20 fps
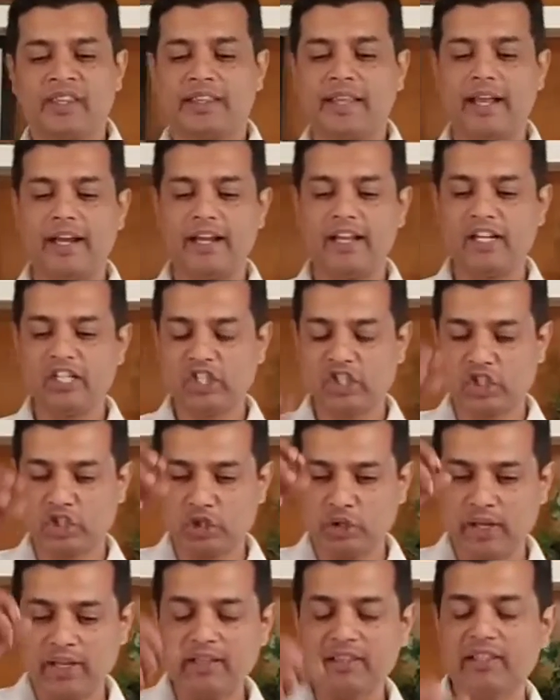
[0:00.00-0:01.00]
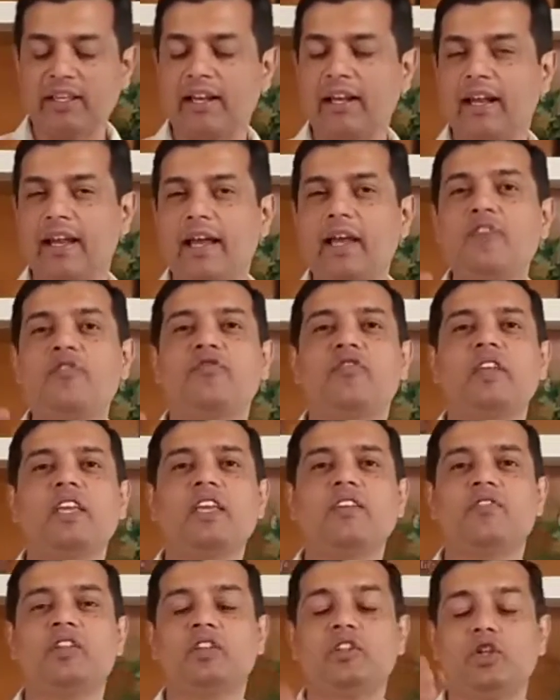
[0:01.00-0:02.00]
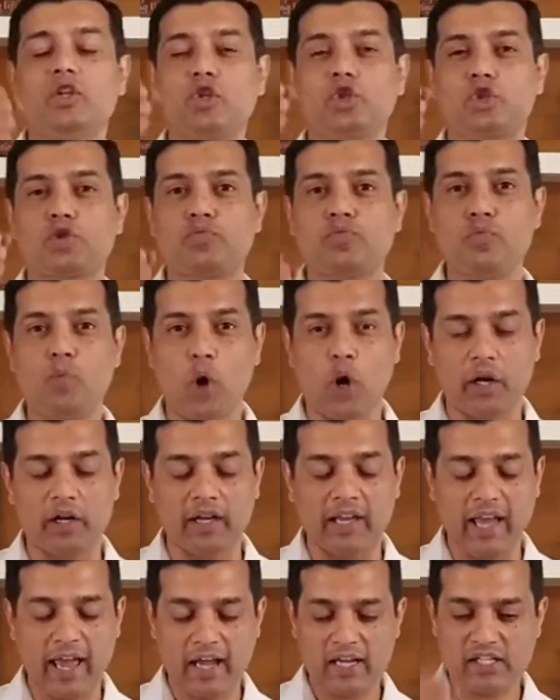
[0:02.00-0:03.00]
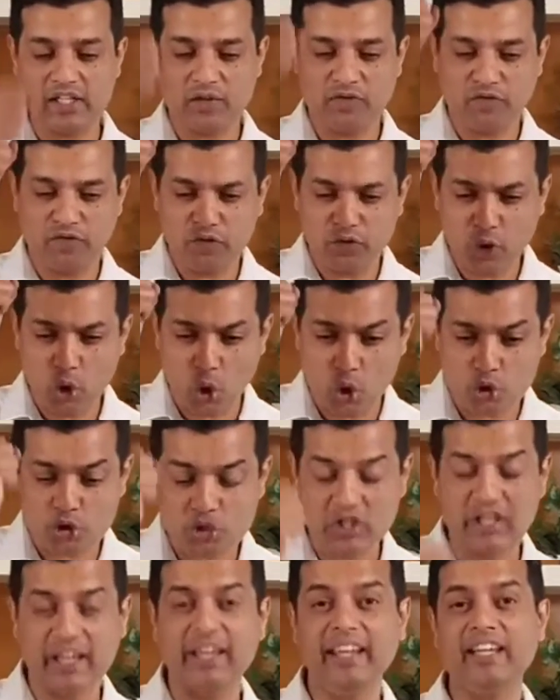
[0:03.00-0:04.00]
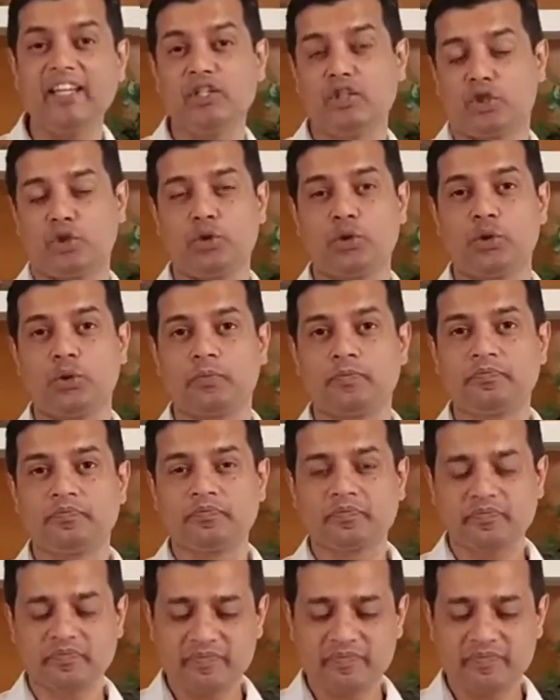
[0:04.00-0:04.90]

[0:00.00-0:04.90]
That his strength and life, even this morning, as it flows into you,